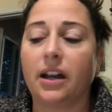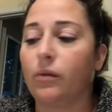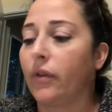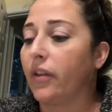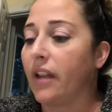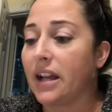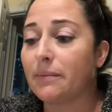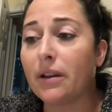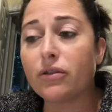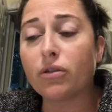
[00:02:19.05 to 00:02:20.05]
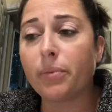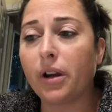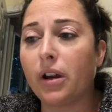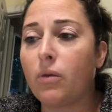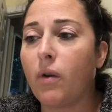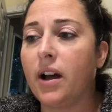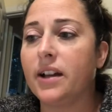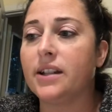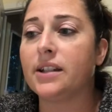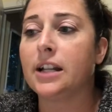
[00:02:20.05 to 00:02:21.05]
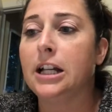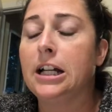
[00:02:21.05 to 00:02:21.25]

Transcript: when their last menstrual period was.